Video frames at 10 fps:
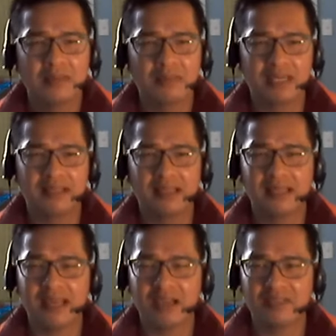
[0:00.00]
meaning they
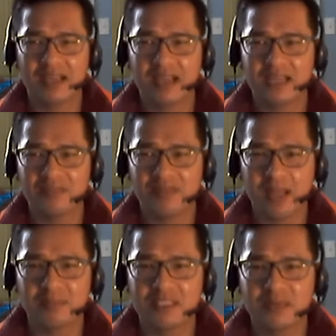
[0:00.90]
didn't have that kind of
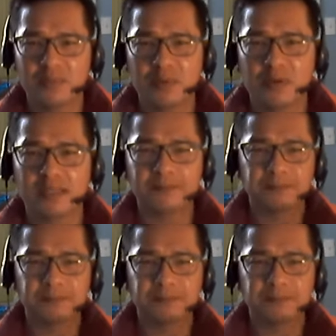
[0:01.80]
family support.